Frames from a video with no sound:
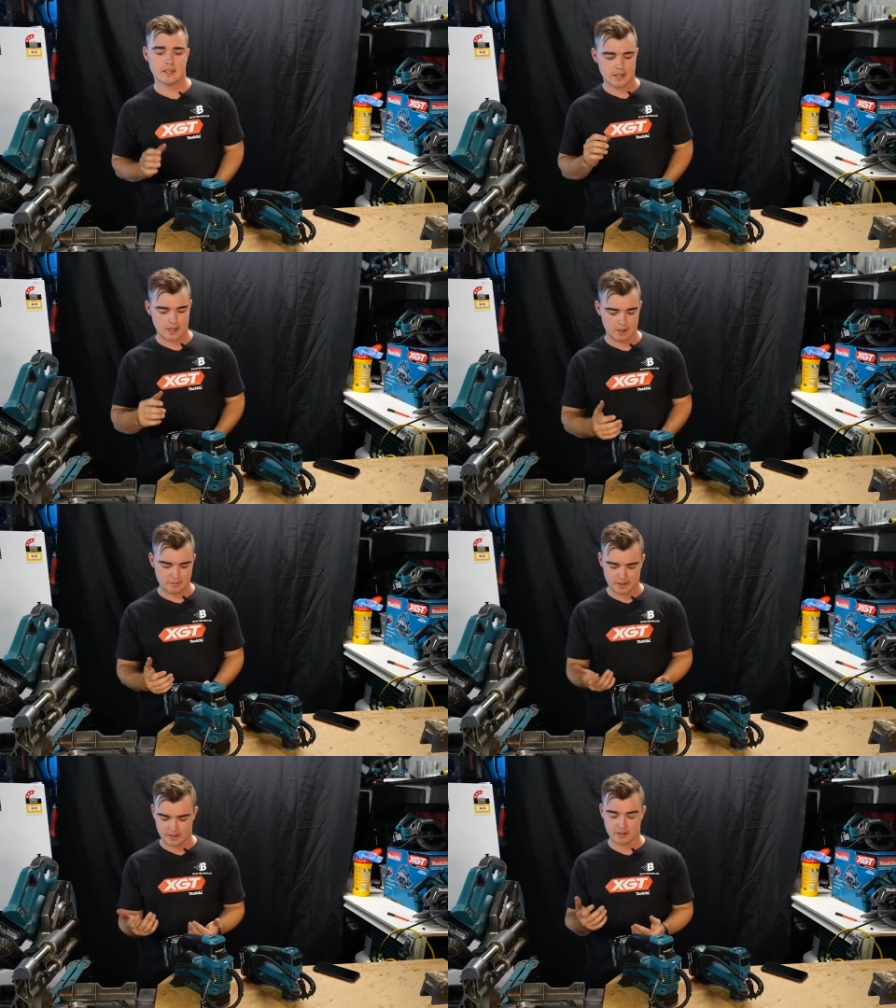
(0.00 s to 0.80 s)

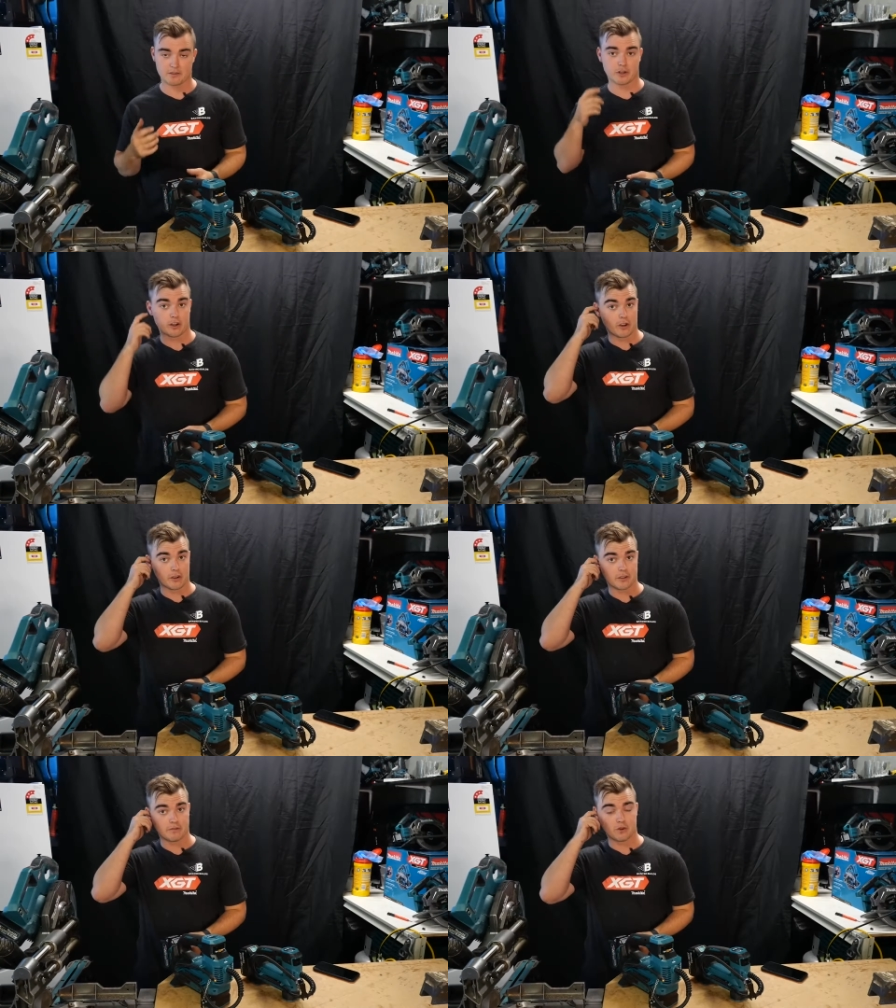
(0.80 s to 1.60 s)
Um, and I've got a lot
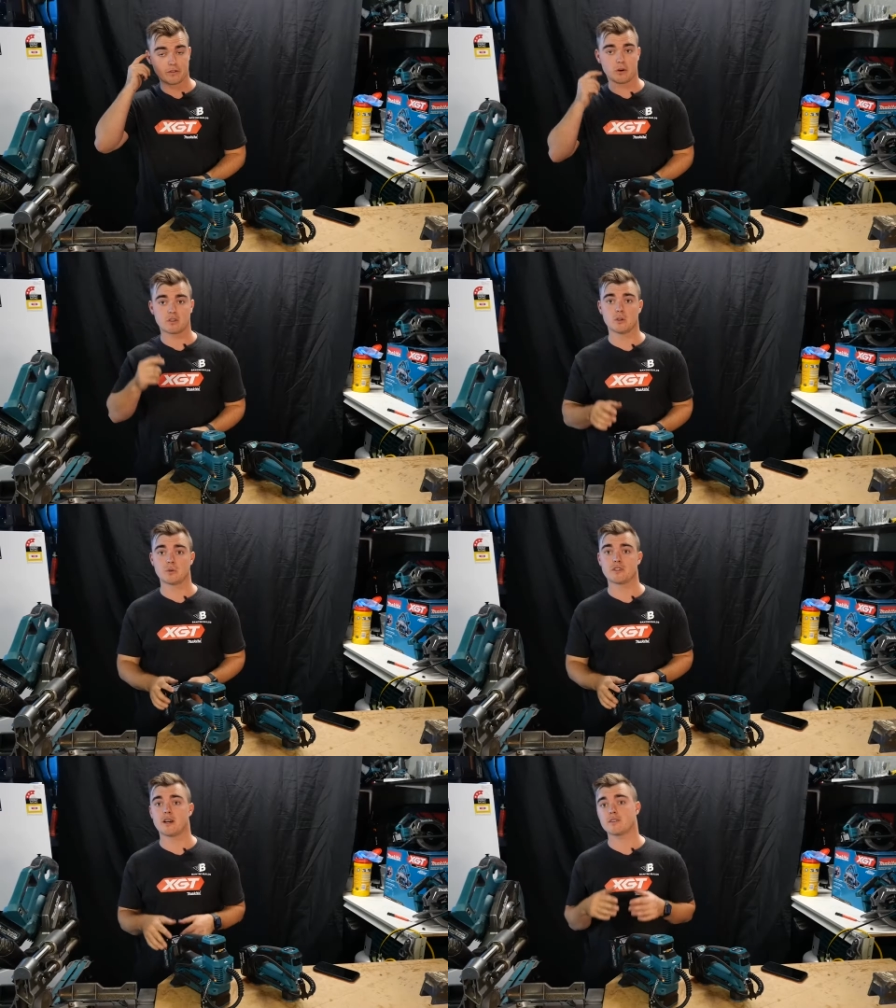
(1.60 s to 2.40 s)
of the 40 volt
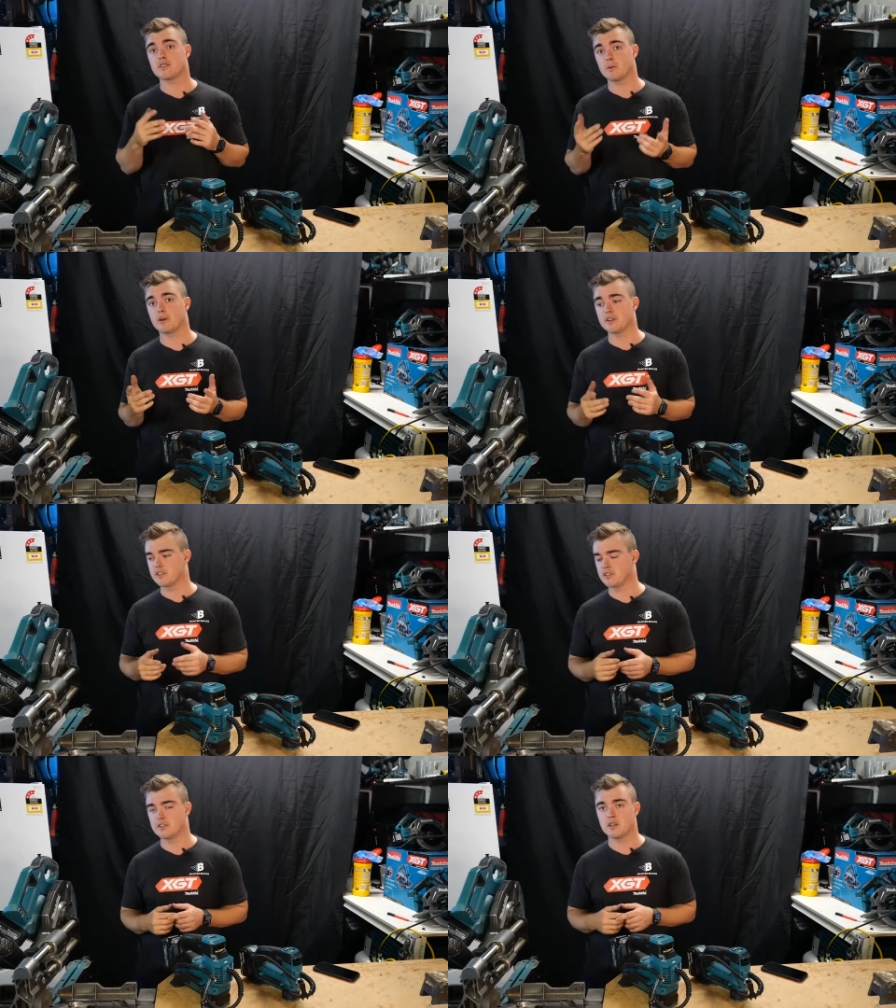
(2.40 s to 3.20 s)
tools now so I wanted
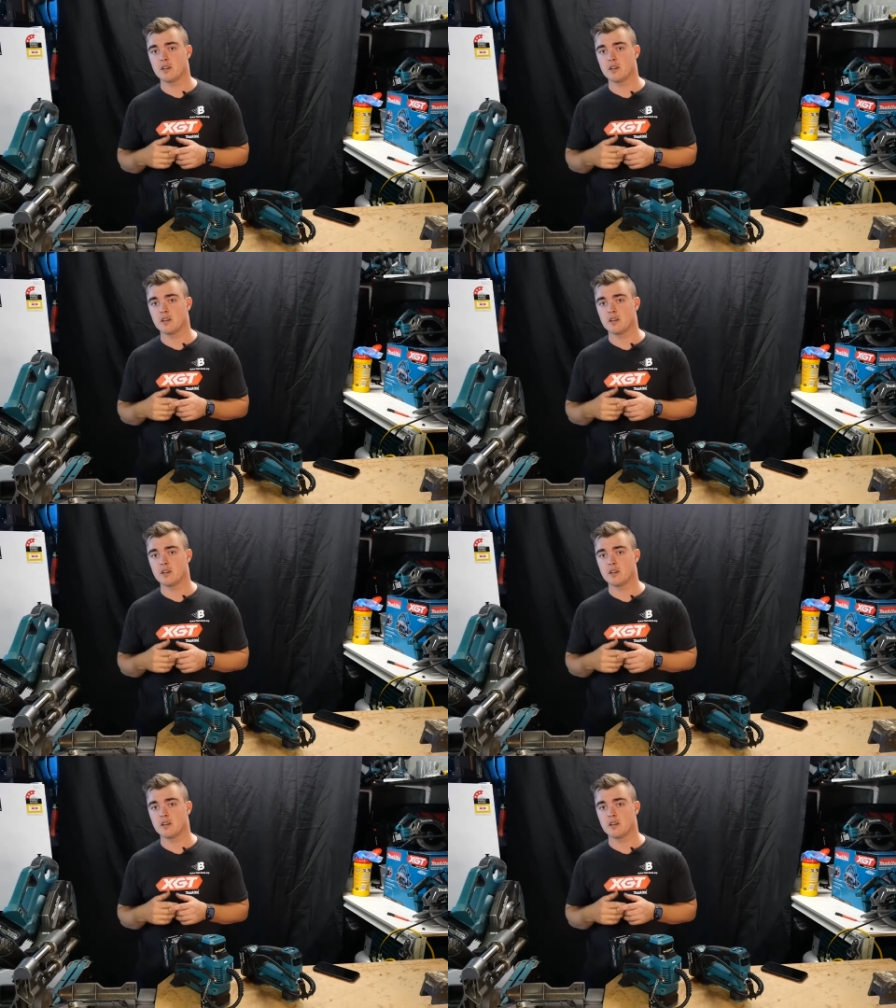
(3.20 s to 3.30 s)
to